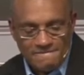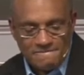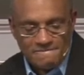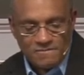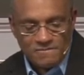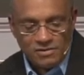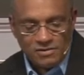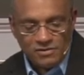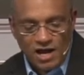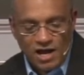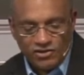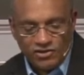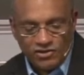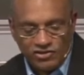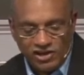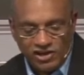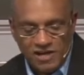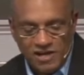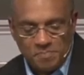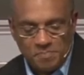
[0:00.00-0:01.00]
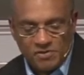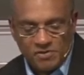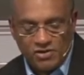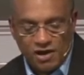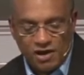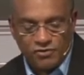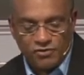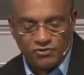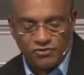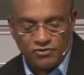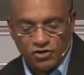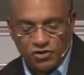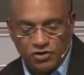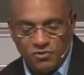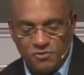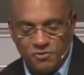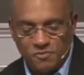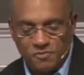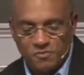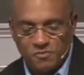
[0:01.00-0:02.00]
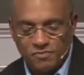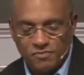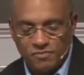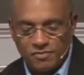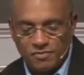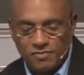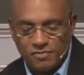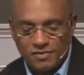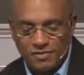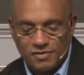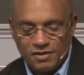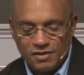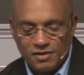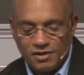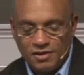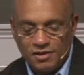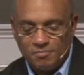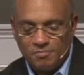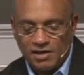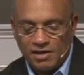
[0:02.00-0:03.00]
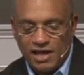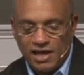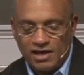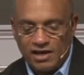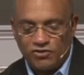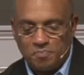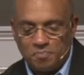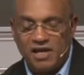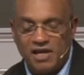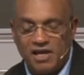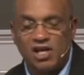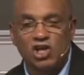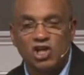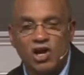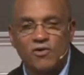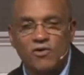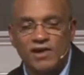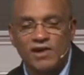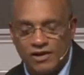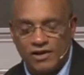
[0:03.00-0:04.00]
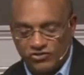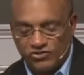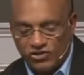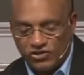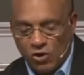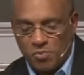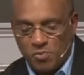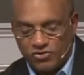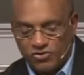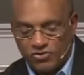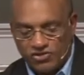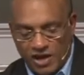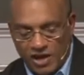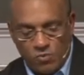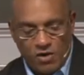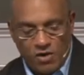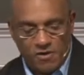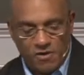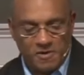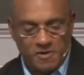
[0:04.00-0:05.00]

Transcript: not sleep as others do, but let us be alert and sober, same word.